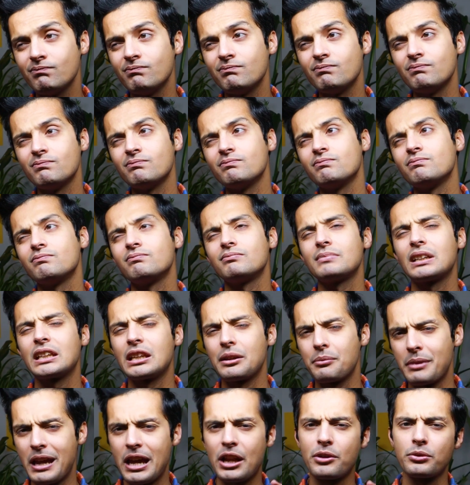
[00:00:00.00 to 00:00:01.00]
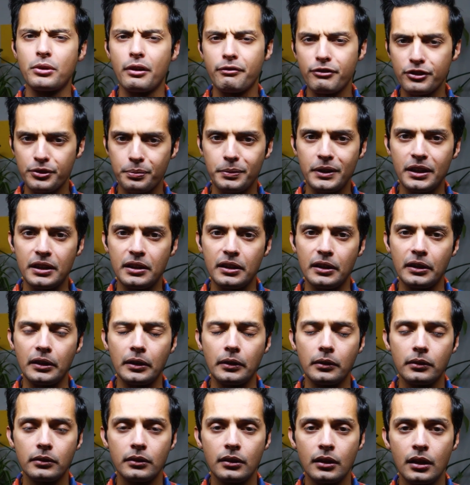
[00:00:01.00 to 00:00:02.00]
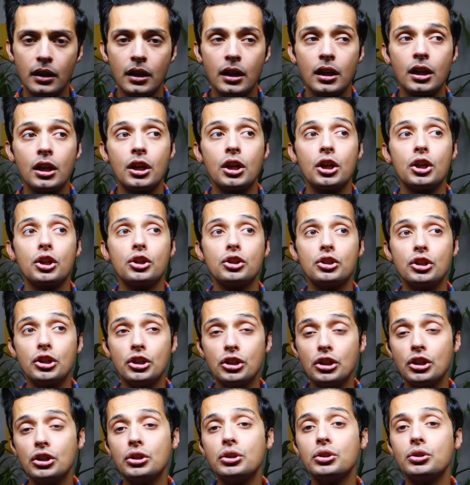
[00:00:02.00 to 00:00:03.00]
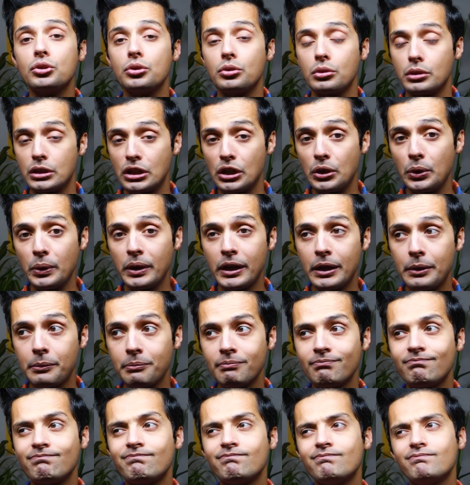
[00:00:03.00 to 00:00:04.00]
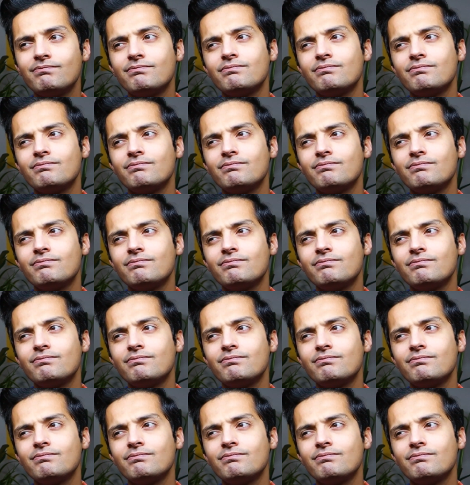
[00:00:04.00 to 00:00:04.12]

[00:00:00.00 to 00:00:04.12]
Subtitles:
In a manner of speaking. Do you know him?